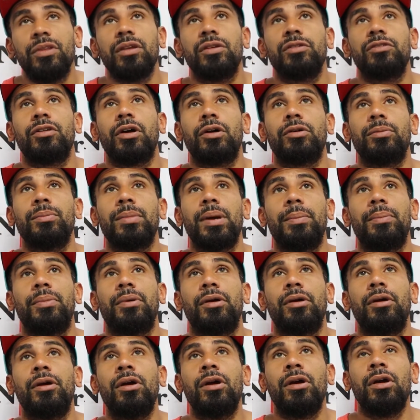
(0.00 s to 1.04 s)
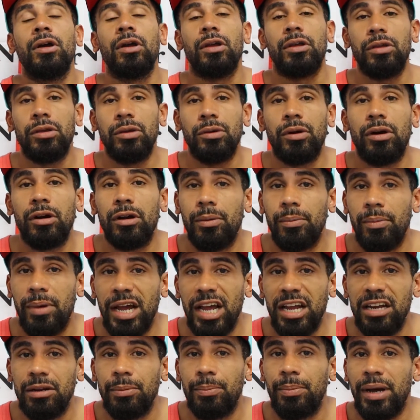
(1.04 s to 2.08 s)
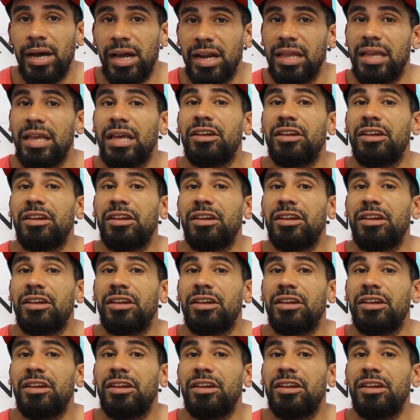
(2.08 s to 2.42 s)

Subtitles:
So remember, you are a mind, a body,